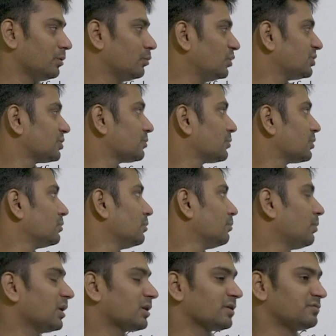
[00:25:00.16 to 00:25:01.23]
which
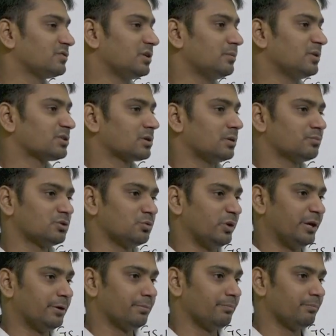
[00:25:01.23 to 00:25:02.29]
part of syllabus comes
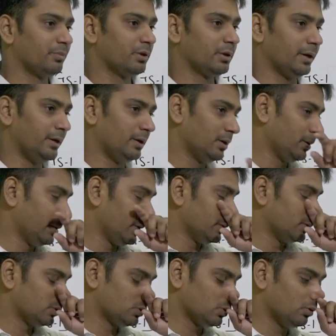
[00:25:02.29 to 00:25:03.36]
where, right?
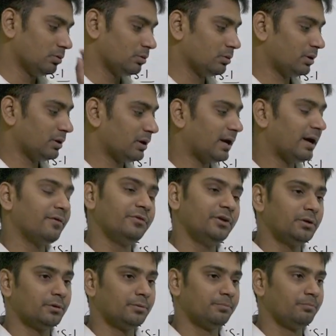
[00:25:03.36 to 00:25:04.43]
So have it,
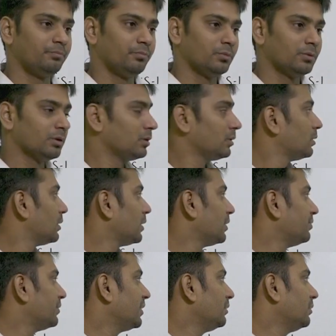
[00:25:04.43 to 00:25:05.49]

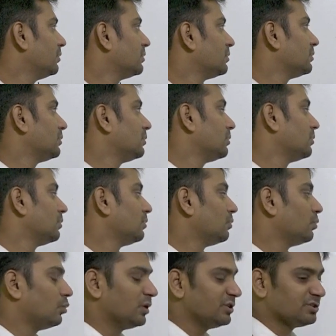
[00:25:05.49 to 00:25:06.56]
and then
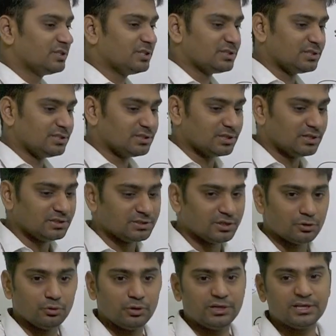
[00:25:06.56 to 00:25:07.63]
once this internal
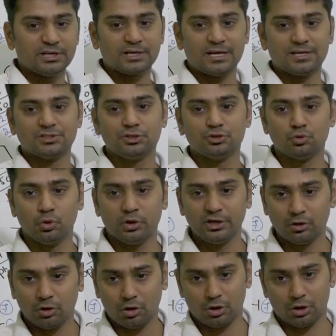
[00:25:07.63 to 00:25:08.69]
security class is
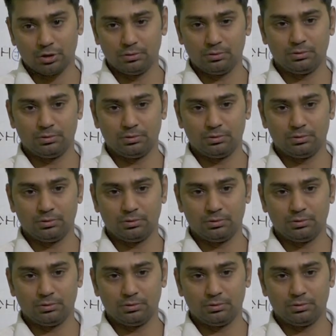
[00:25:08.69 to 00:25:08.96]
going on,